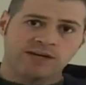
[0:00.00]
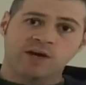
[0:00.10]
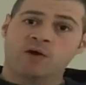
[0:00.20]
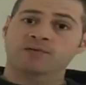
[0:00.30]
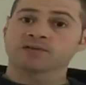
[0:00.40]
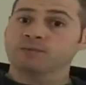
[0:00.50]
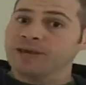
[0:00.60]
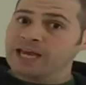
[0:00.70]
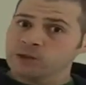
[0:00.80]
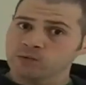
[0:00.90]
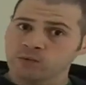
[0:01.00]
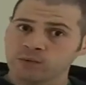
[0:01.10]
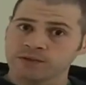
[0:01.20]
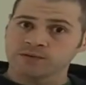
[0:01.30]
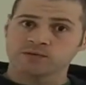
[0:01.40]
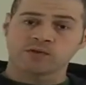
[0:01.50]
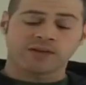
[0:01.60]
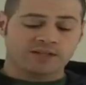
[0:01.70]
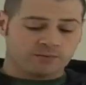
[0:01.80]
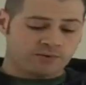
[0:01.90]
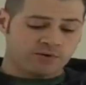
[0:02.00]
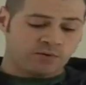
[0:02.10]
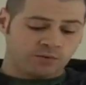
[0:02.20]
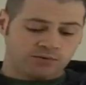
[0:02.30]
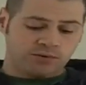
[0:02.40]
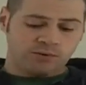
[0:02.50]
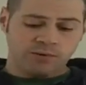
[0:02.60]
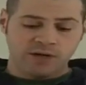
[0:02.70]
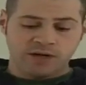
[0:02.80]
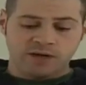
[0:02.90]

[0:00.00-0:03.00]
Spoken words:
It offers a manual one. So that's pretty cool too.